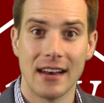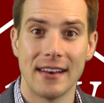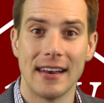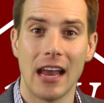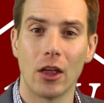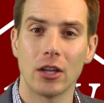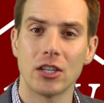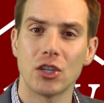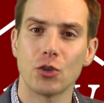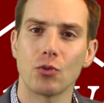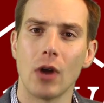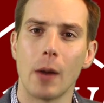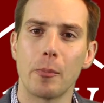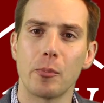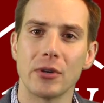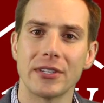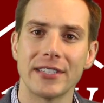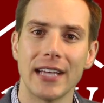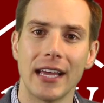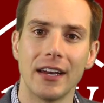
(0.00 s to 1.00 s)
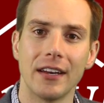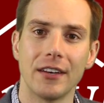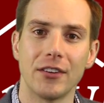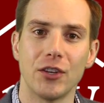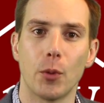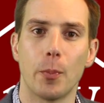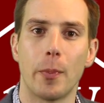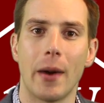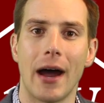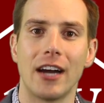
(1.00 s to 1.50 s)
Now that you're
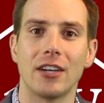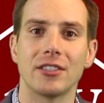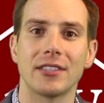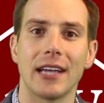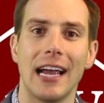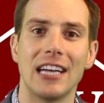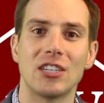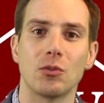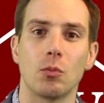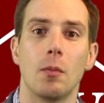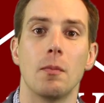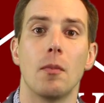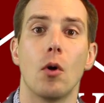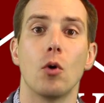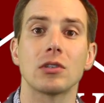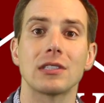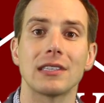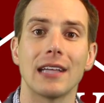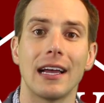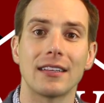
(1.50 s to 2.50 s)
represented, your buyer's agent will most